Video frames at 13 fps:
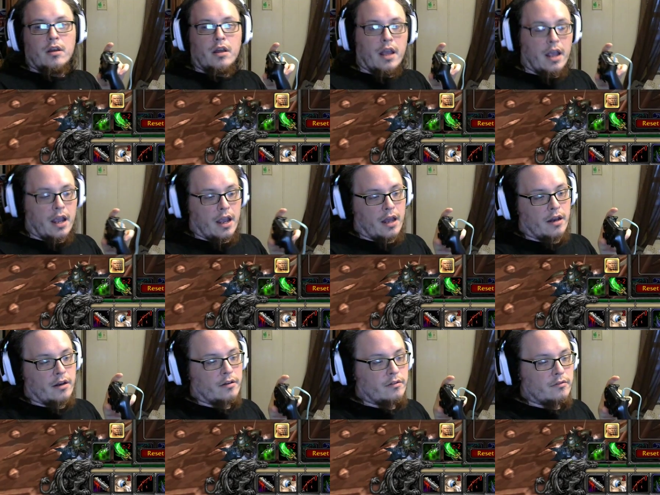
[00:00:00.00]

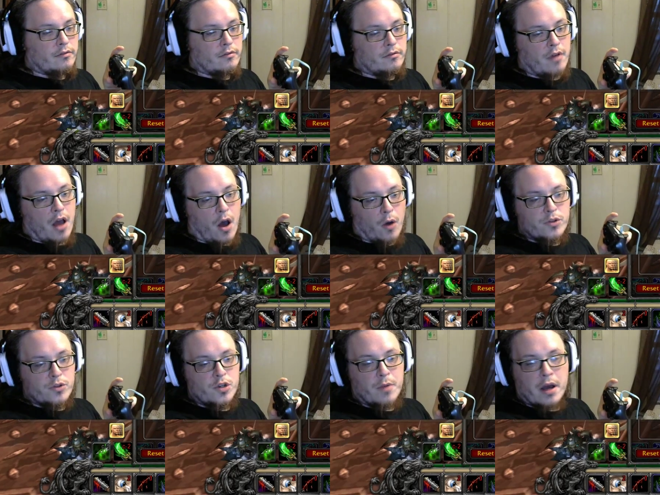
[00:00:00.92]
and
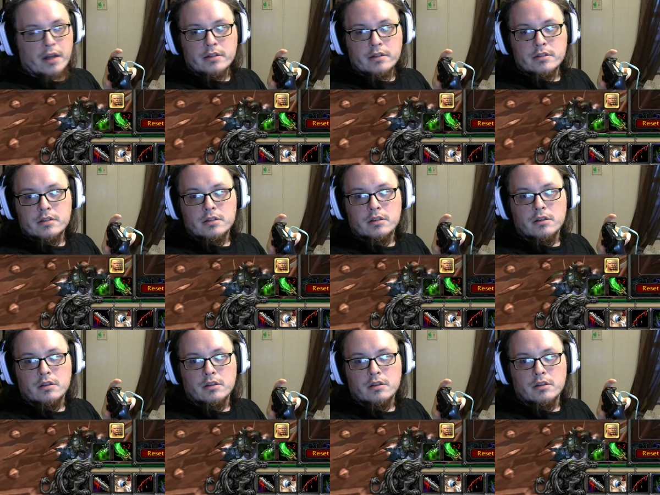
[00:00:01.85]
hold two buttons